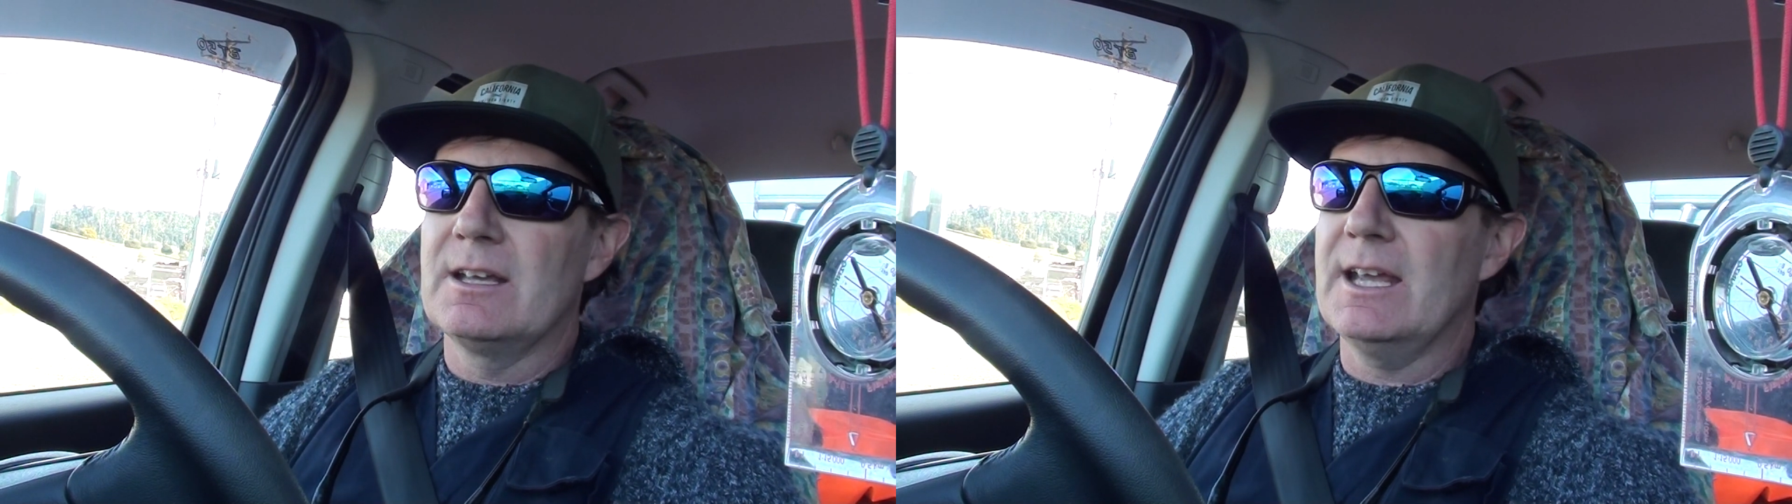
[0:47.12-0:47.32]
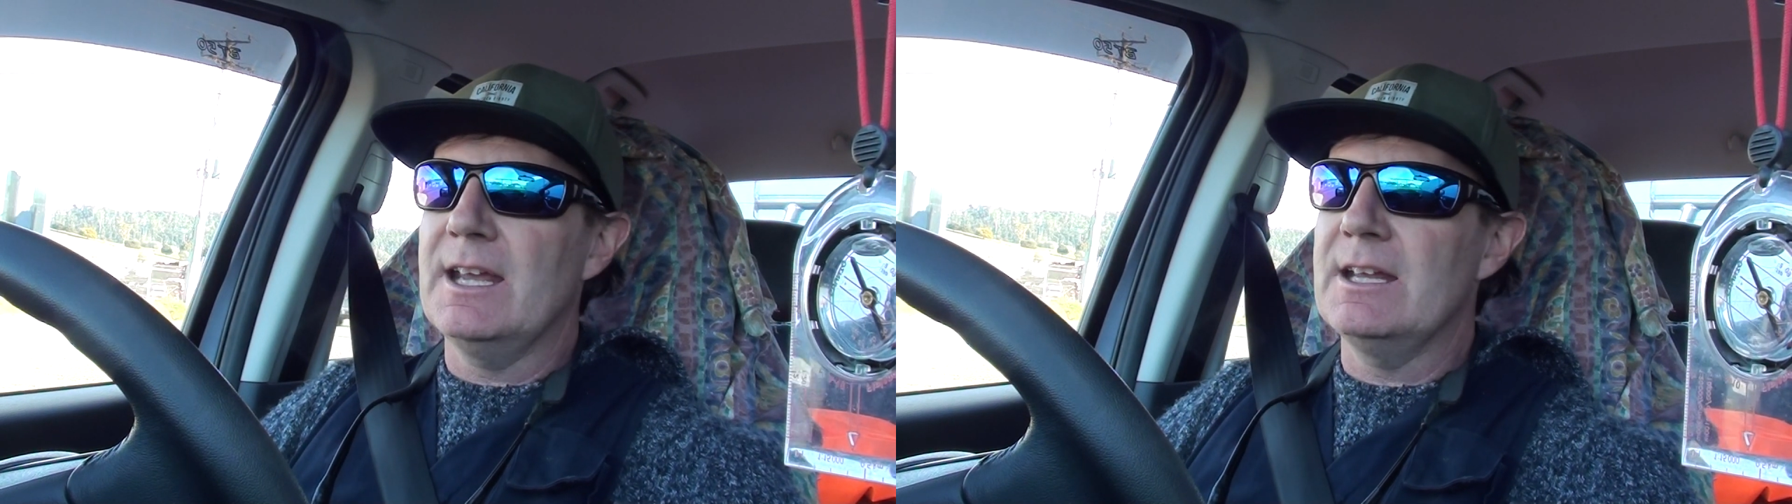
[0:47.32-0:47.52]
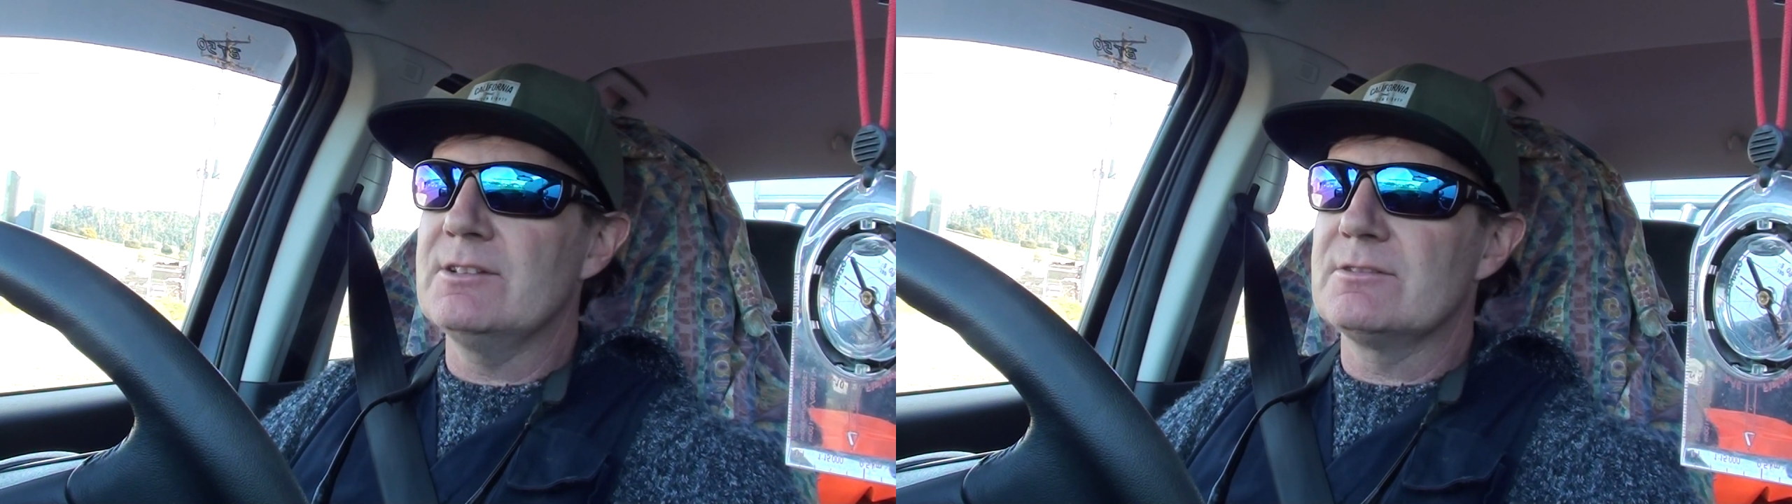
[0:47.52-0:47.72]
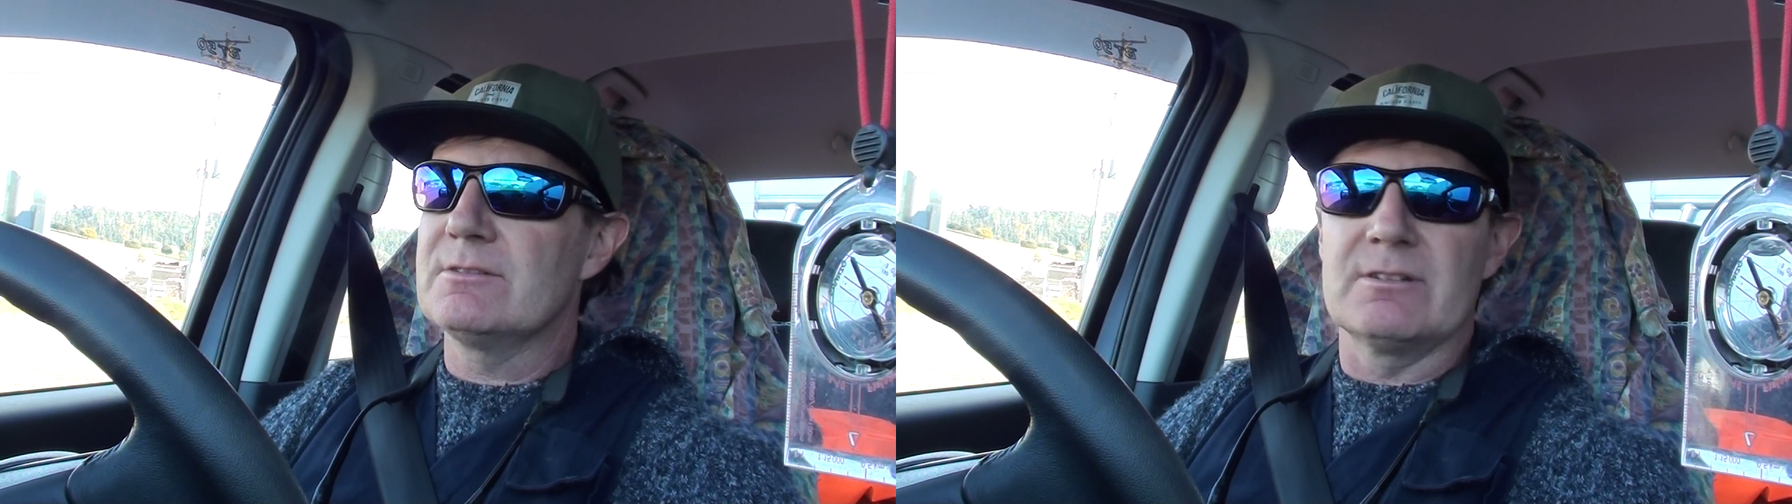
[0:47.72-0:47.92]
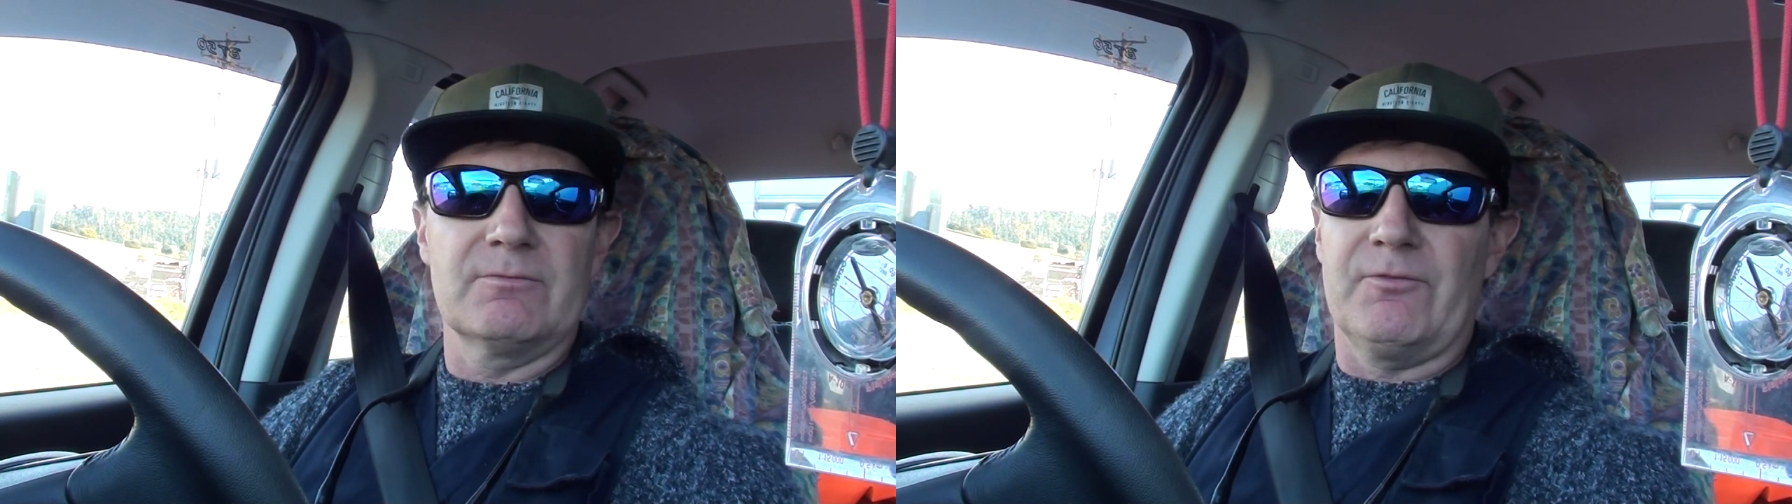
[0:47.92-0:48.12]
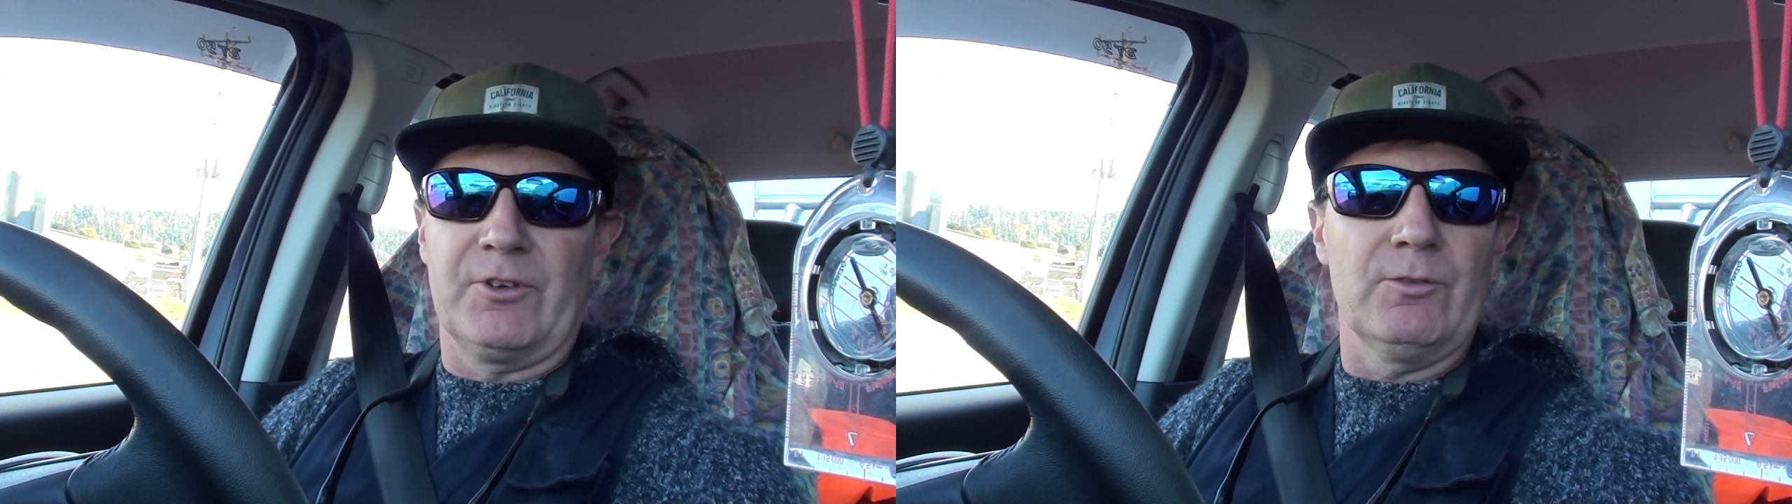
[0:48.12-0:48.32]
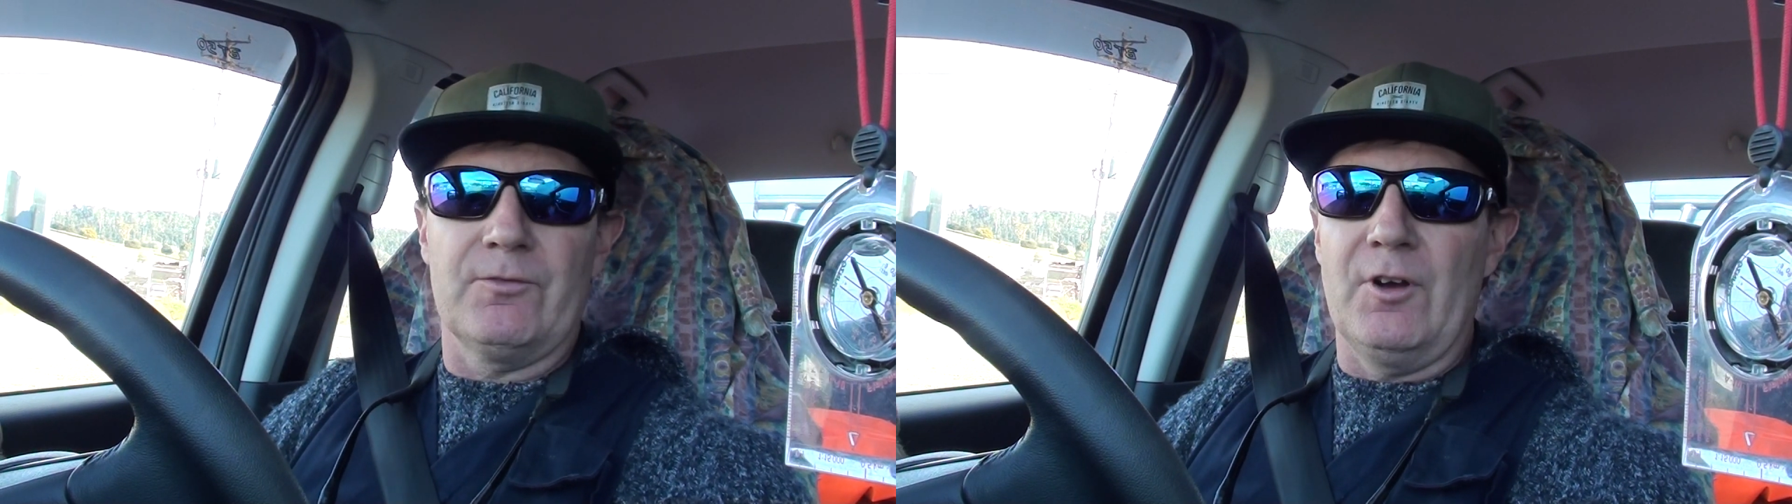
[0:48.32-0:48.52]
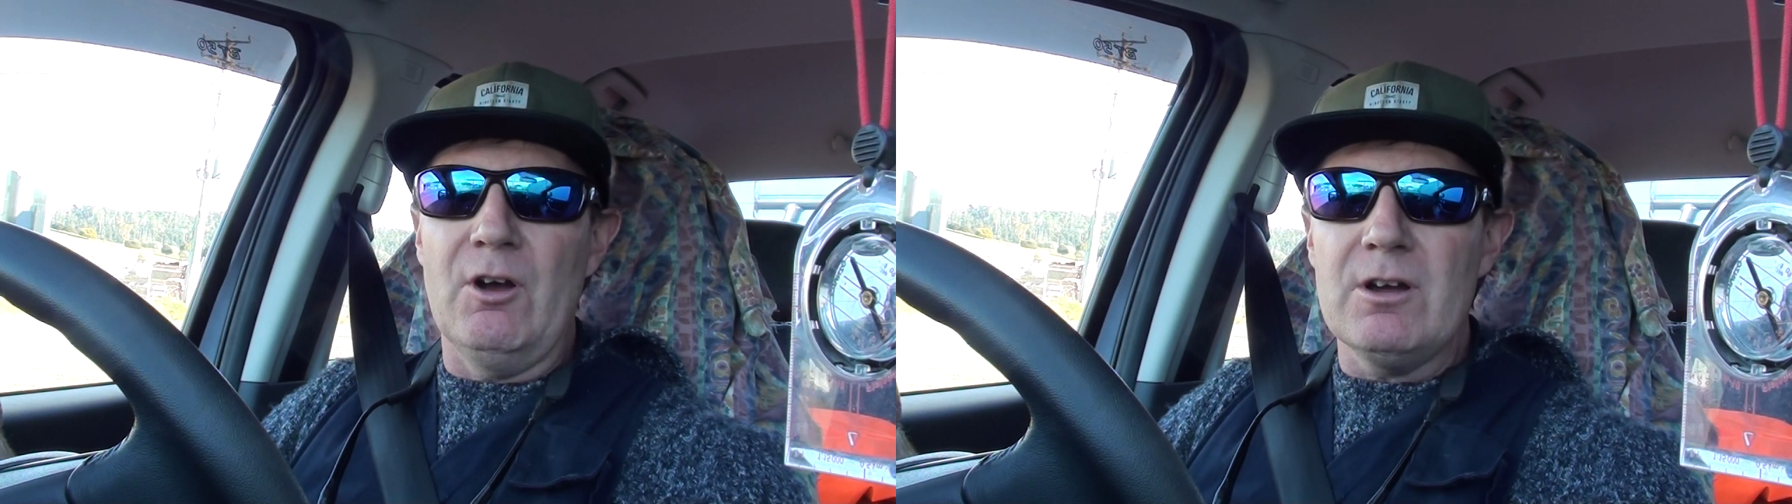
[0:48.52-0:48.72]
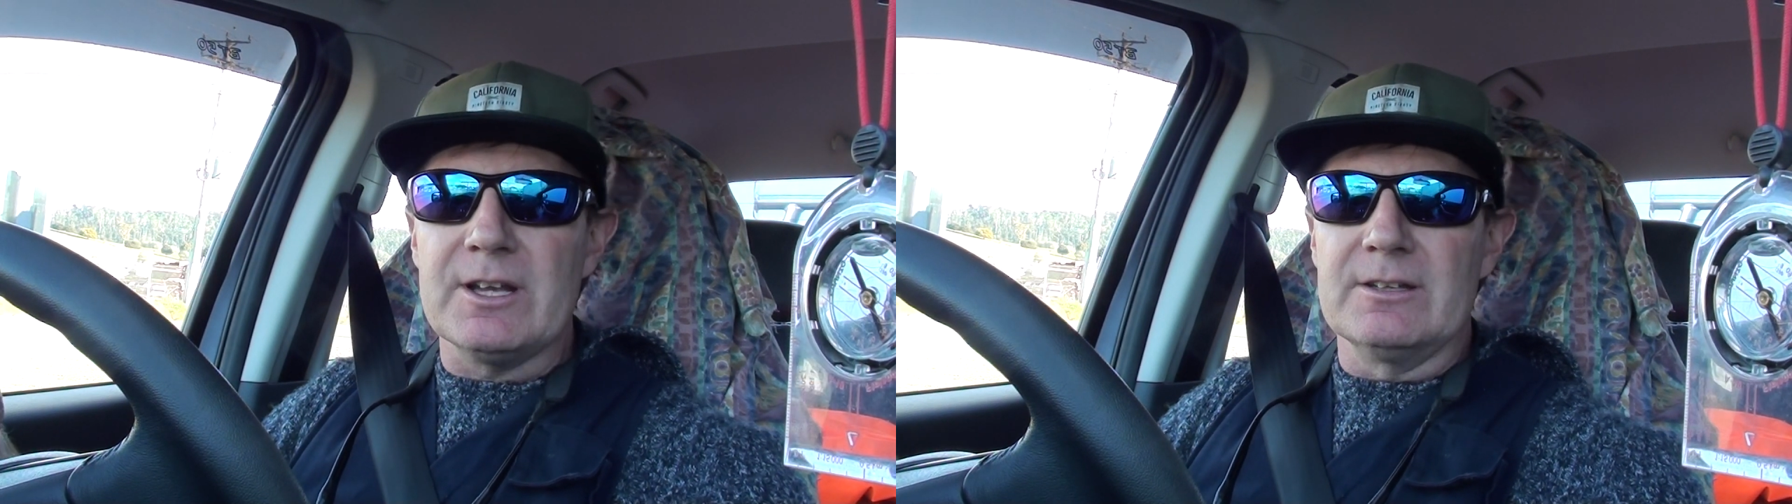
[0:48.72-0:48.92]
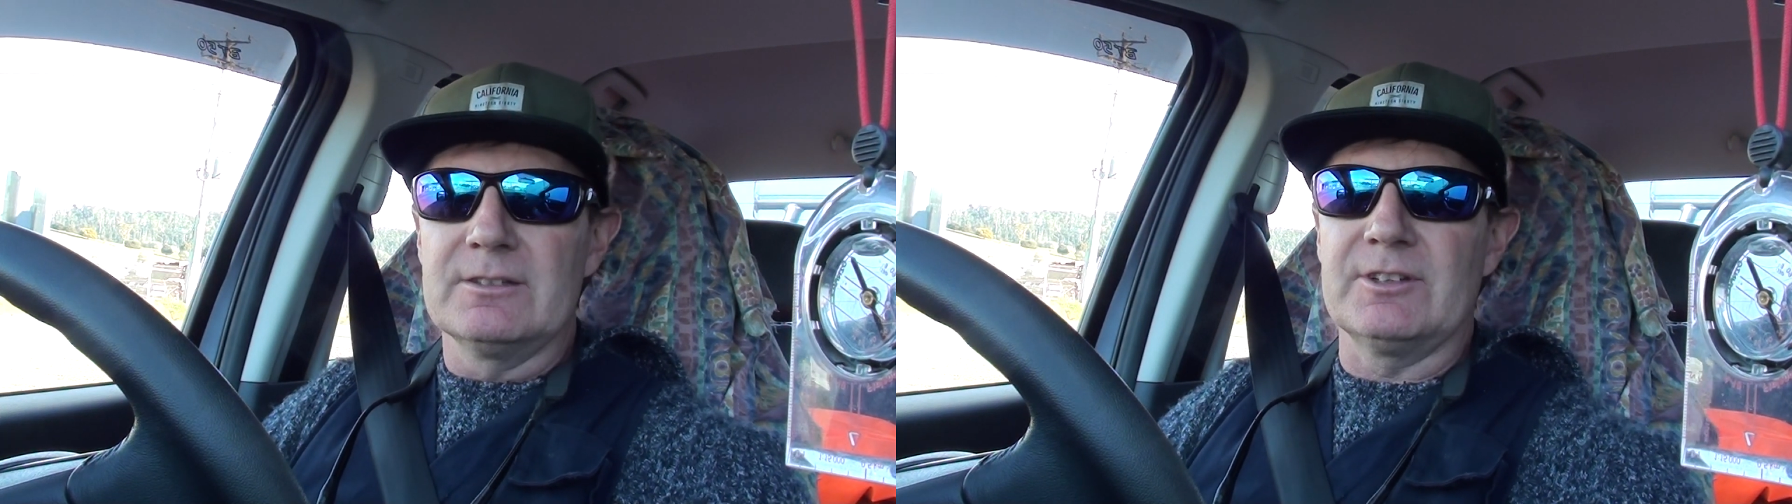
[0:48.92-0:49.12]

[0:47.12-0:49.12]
and it felt fine,